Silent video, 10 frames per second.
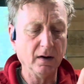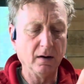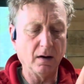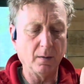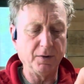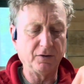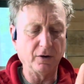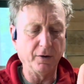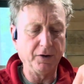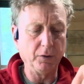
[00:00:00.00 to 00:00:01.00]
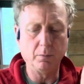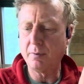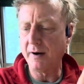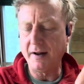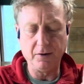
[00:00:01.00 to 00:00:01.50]
I'll be showing you
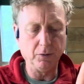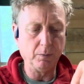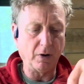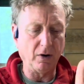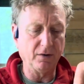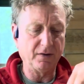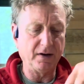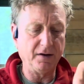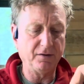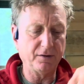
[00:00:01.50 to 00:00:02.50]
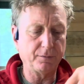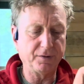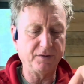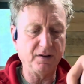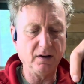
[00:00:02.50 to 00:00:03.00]
brand new parts that I just
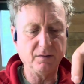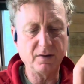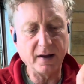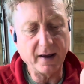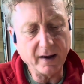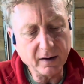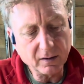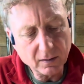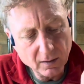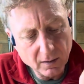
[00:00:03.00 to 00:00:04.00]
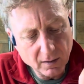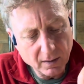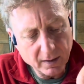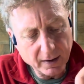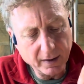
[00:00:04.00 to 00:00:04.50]
received today,
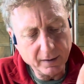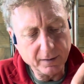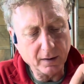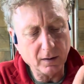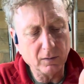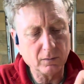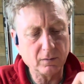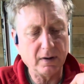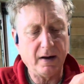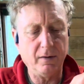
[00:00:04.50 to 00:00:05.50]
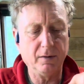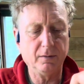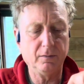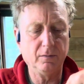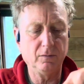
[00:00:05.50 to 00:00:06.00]
and how
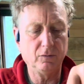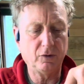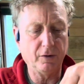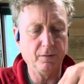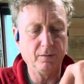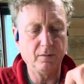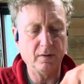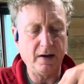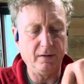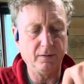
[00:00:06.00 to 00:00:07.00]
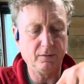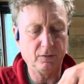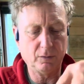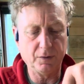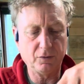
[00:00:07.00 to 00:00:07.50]
to
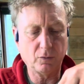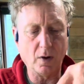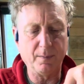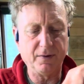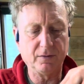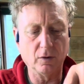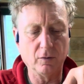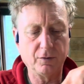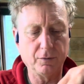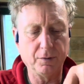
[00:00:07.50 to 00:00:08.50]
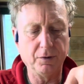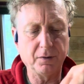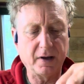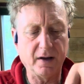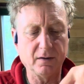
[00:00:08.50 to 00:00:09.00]
swap this over to a new
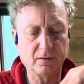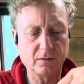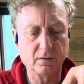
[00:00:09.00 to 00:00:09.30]
case.